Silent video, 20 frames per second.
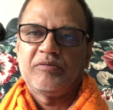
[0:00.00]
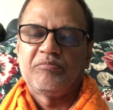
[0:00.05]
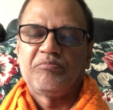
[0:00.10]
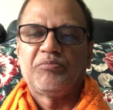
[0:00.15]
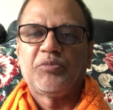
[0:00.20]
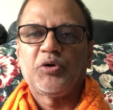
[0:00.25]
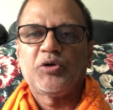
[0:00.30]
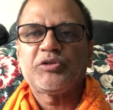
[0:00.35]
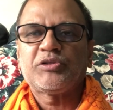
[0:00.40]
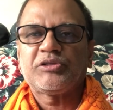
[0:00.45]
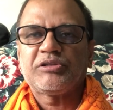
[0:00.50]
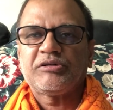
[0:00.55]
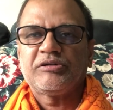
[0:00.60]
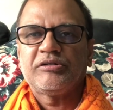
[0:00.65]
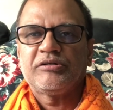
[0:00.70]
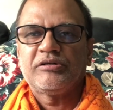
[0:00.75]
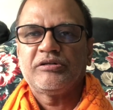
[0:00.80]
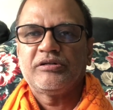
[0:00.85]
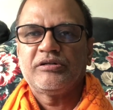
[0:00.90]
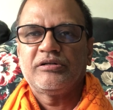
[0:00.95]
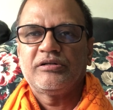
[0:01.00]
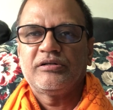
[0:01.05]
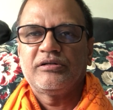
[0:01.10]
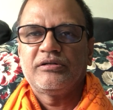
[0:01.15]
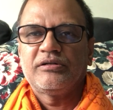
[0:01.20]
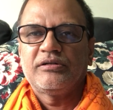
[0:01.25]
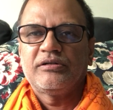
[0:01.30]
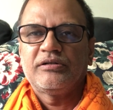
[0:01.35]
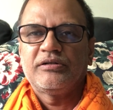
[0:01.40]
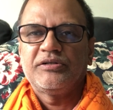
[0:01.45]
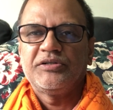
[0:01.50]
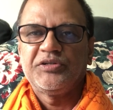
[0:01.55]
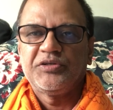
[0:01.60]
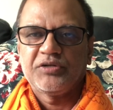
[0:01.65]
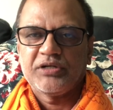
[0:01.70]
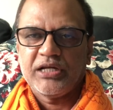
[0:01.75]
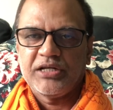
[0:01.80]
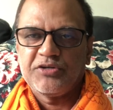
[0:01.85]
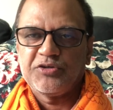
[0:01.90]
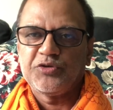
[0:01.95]
Both
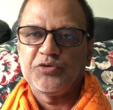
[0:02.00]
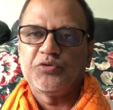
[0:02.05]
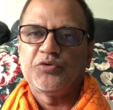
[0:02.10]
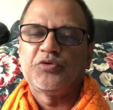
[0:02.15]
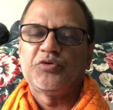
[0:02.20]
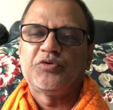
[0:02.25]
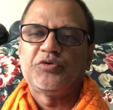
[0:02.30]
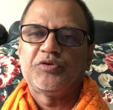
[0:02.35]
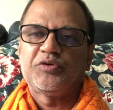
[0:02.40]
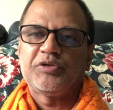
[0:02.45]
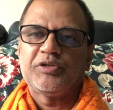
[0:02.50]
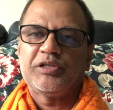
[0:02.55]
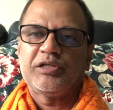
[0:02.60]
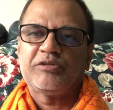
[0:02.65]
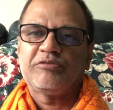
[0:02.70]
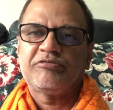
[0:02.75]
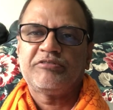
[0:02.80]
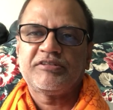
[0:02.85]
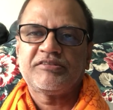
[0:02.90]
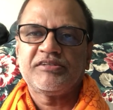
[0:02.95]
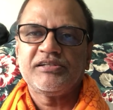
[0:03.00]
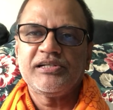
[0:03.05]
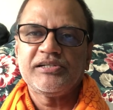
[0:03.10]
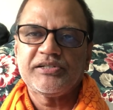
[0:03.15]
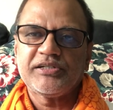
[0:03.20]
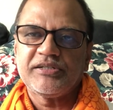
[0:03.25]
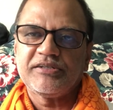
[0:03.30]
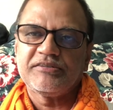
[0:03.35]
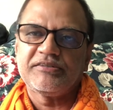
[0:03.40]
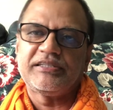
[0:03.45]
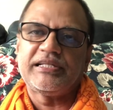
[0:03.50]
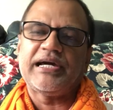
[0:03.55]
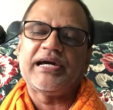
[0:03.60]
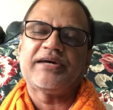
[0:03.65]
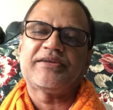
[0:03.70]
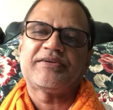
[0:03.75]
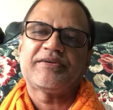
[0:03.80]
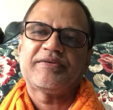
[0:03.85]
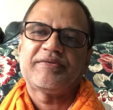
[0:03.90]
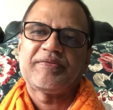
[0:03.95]
you can do. That facility is
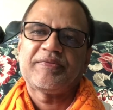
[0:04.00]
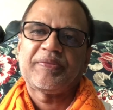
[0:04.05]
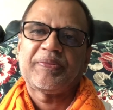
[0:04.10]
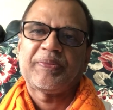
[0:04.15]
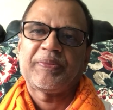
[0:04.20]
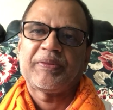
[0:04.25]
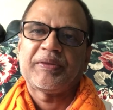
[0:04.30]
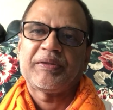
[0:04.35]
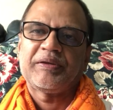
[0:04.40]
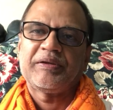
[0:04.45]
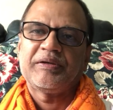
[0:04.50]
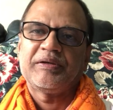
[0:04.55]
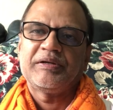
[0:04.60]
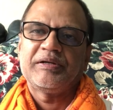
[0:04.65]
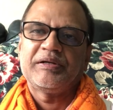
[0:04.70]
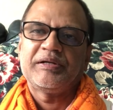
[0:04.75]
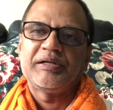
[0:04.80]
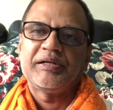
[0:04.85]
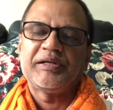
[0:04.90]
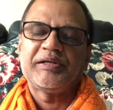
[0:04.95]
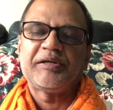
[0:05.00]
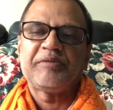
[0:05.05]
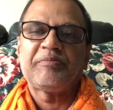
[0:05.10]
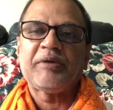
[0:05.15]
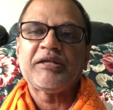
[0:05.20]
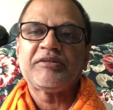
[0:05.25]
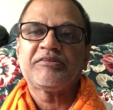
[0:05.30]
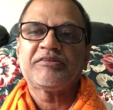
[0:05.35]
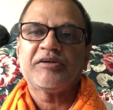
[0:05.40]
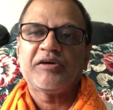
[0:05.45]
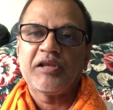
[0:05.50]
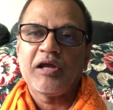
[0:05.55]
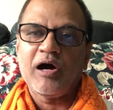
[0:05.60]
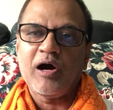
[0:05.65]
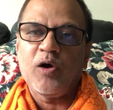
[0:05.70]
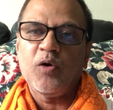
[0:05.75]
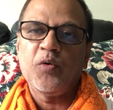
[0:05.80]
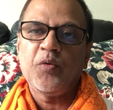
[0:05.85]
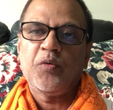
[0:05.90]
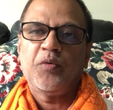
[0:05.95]
there. It depends on
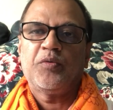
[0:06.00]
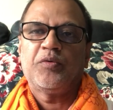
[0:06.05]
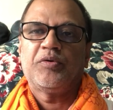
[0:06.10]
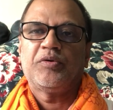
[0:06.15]
how